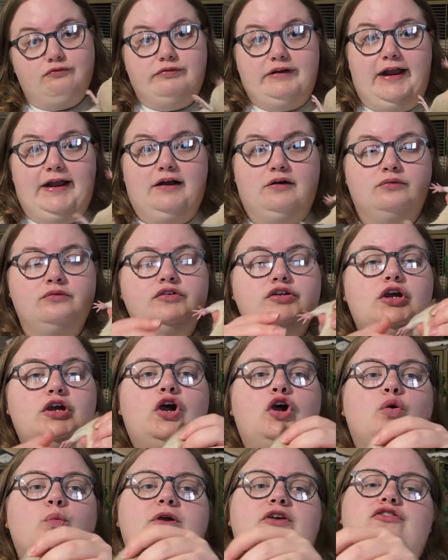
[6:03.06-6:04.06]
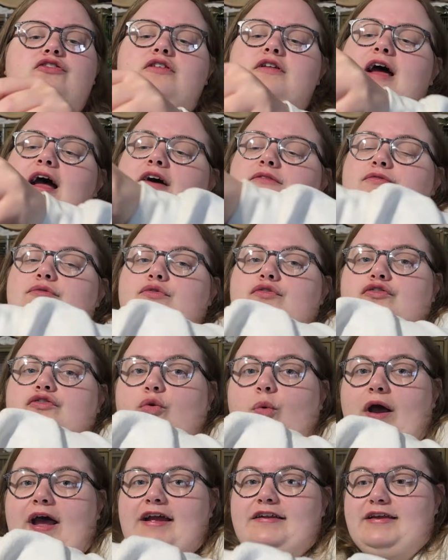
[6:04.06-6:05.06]
and round. We shouldn't have
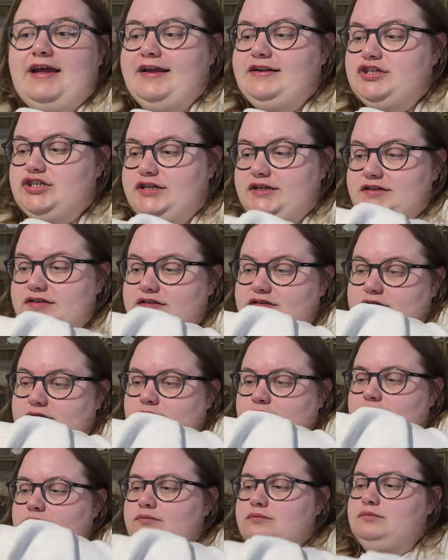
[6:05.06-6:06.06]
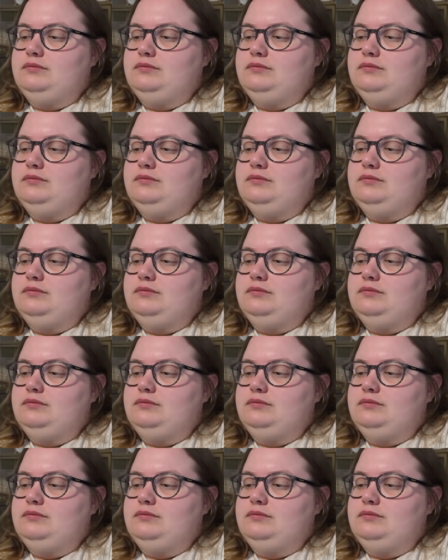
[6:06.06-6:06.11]
squared edges.